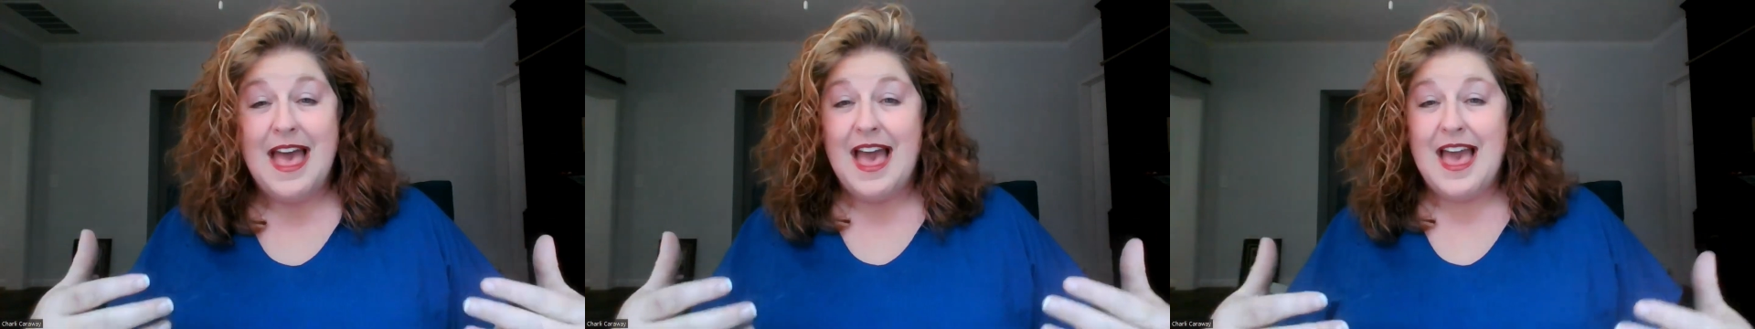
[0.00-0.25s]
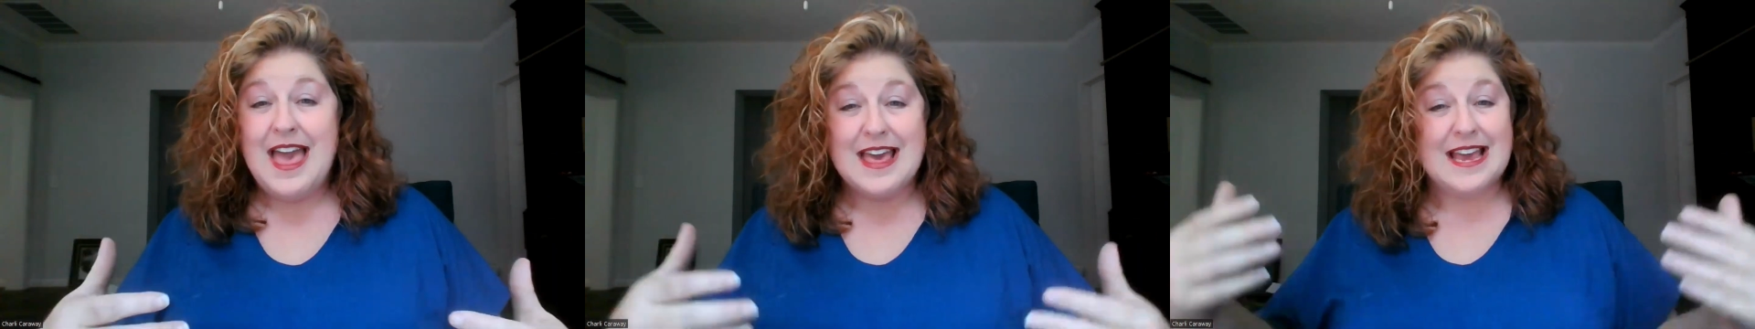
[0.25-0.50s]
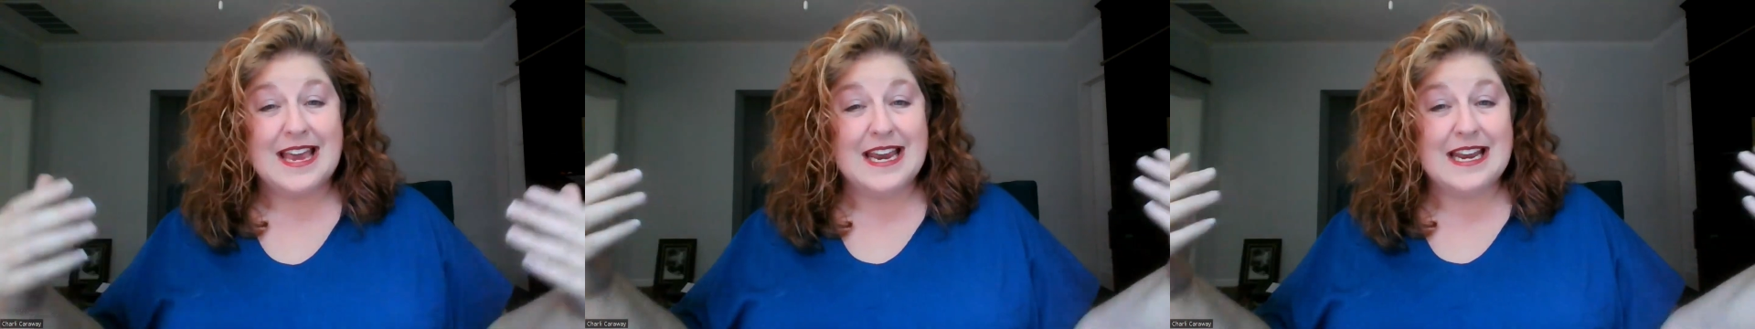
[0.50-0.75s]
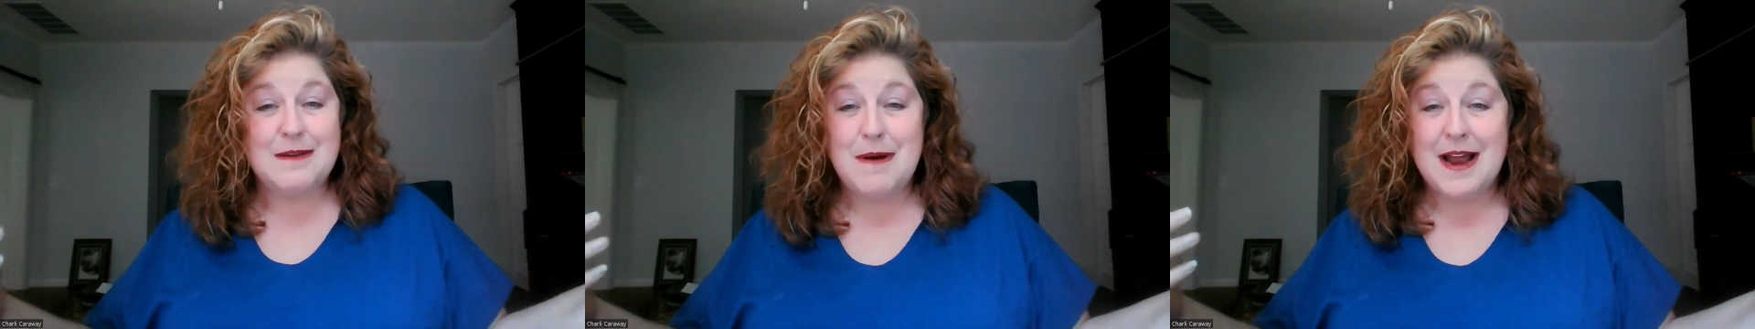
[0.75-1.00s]
Hey,
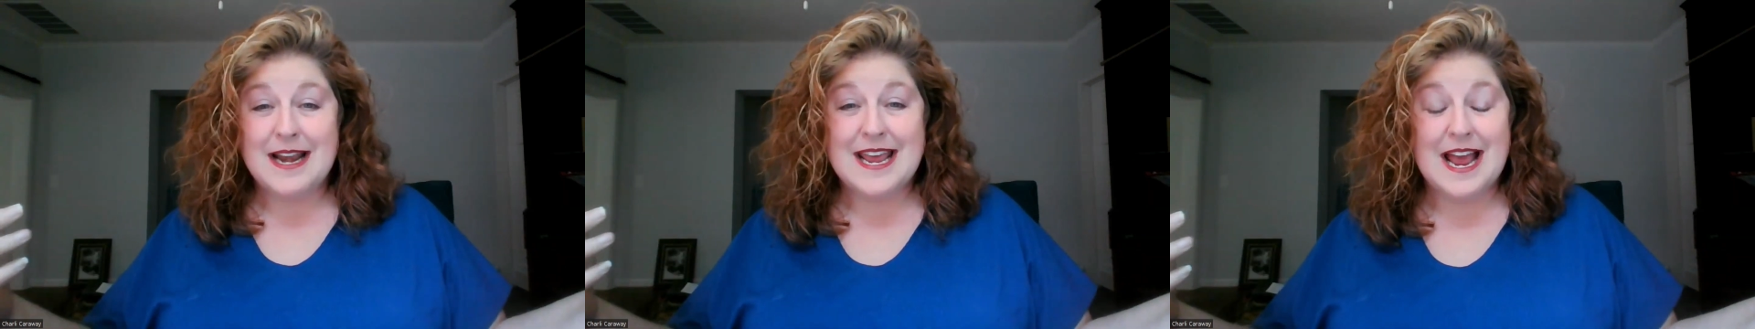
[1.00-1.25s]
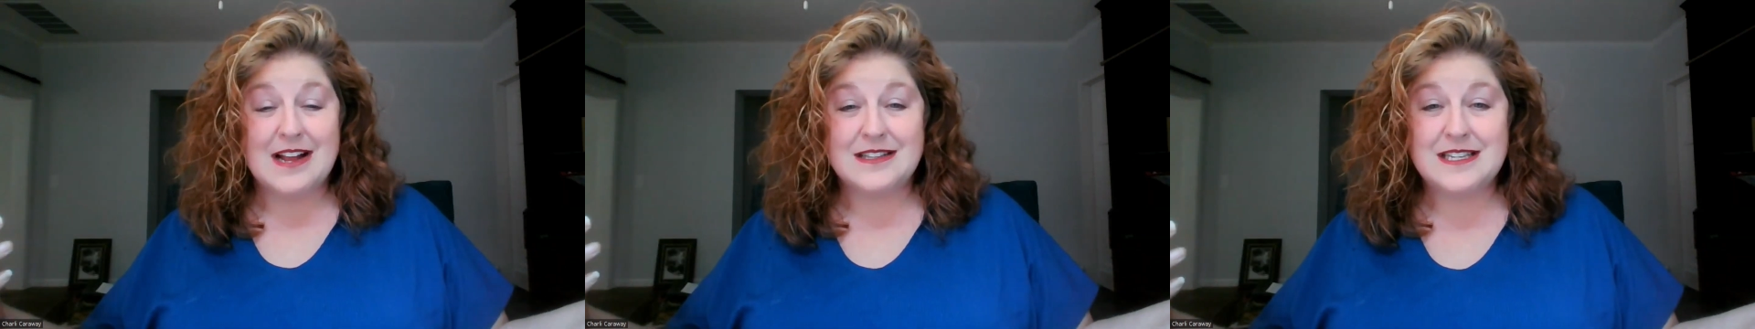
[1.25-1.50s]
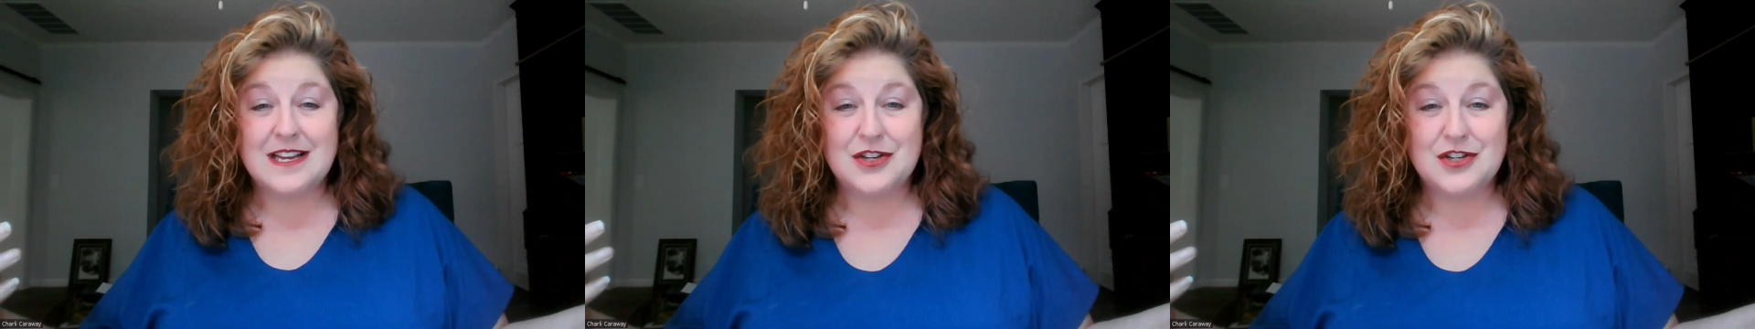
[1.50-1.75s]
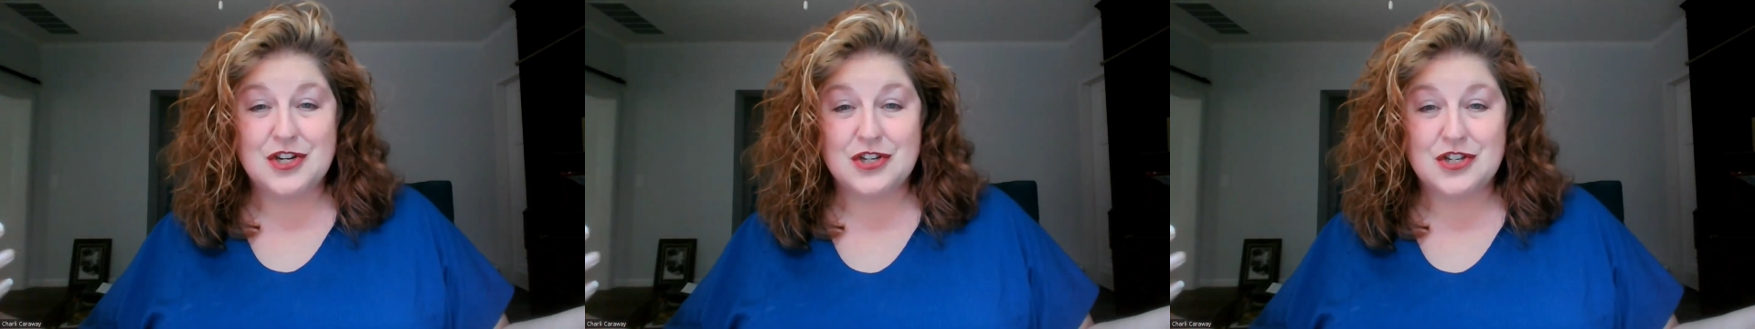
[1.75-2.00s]
anybody outside
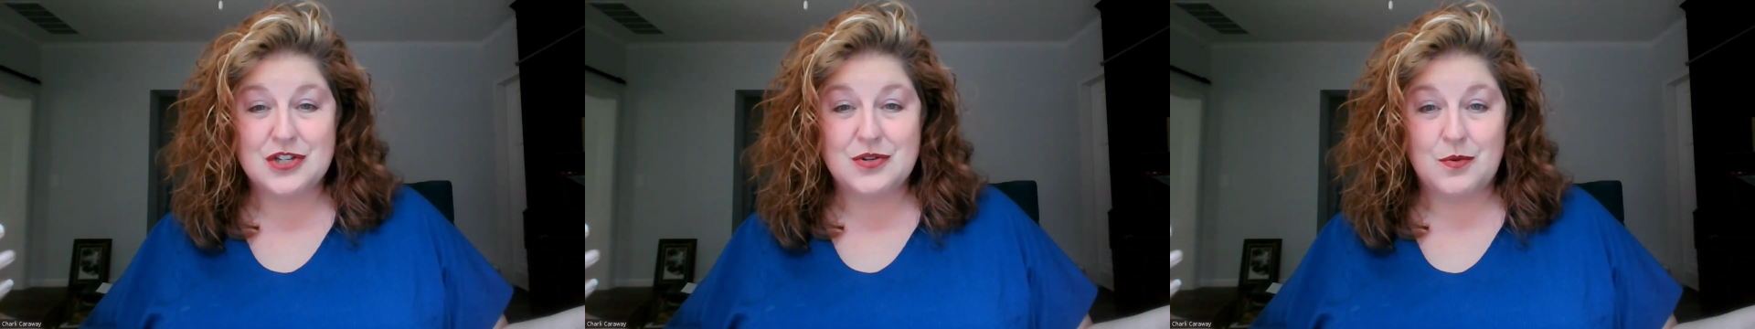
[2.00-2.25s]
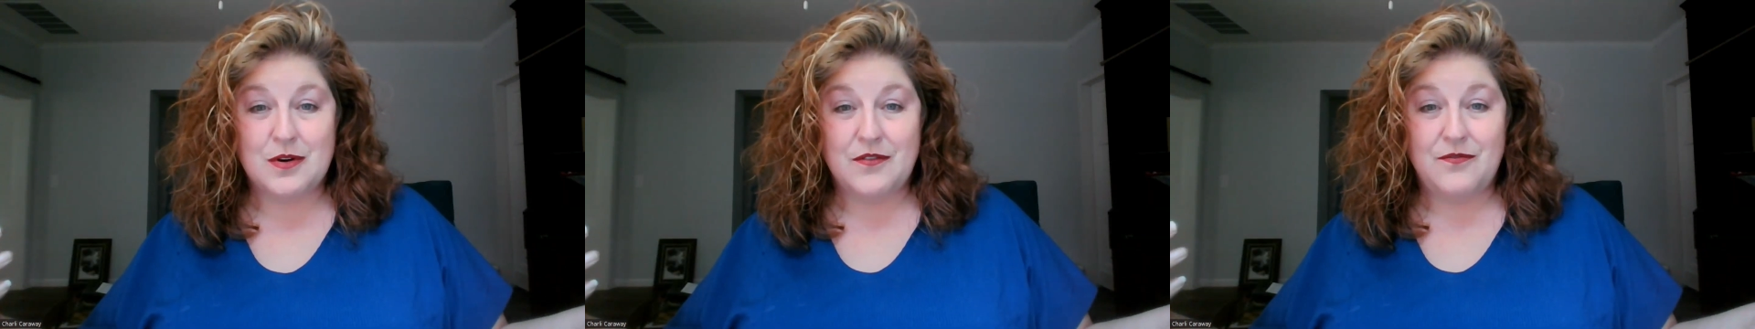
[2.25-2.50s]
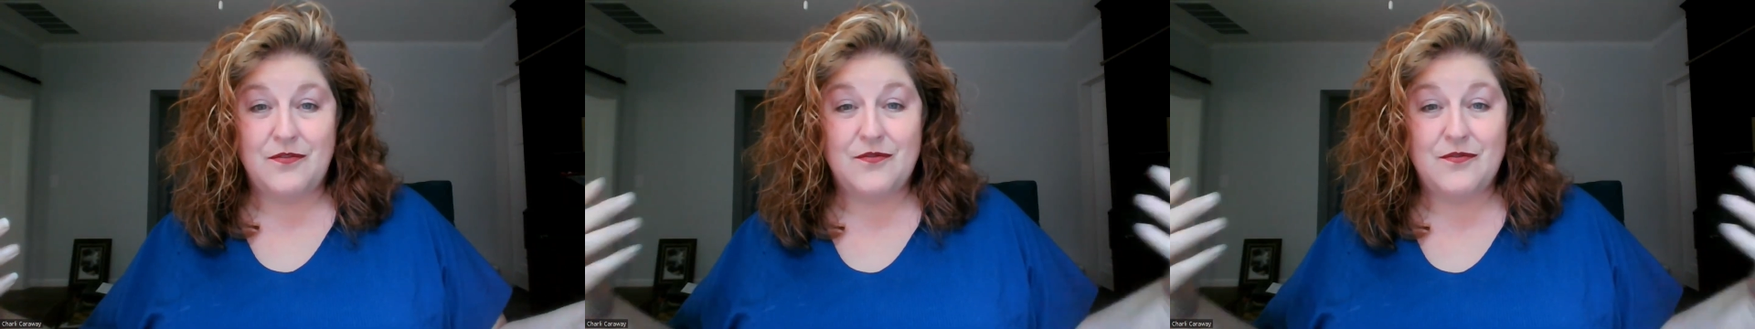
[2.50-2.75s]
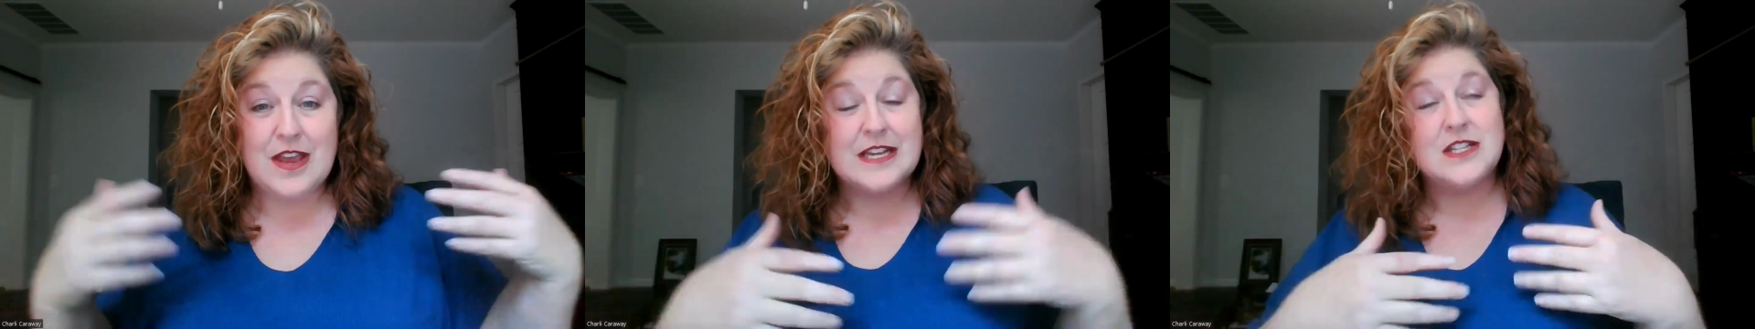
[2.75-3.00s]
the church is what
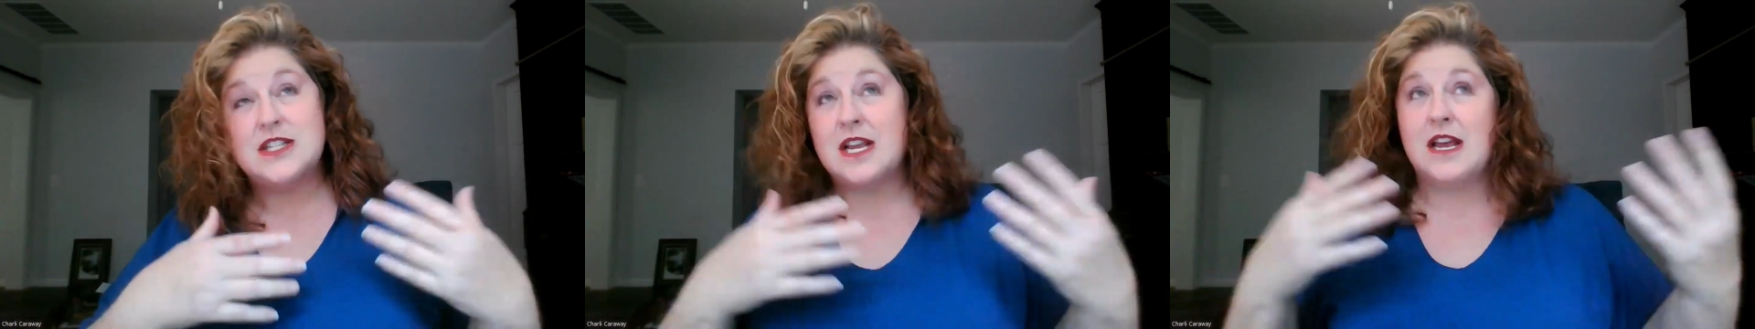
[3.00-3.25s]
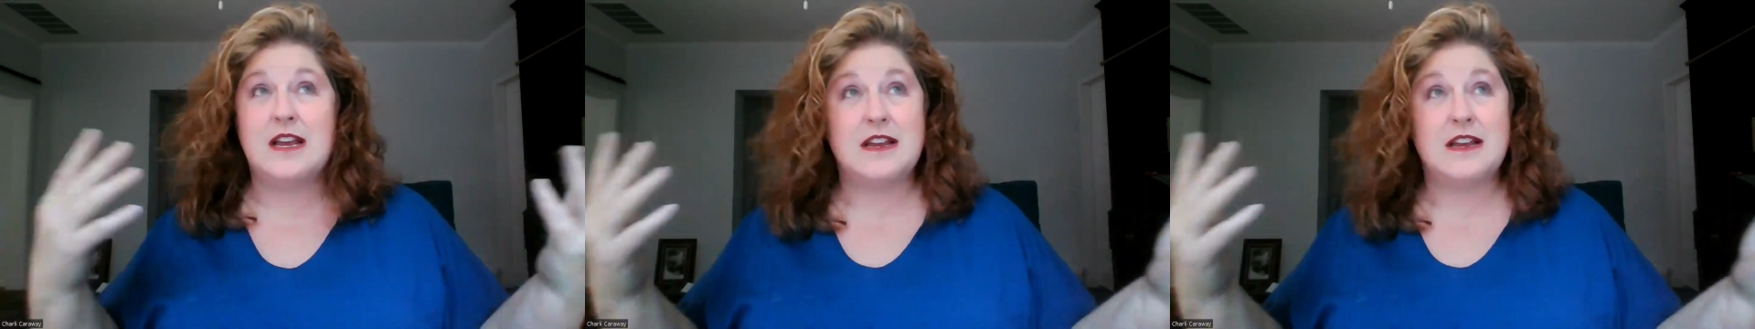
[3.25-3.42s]
is,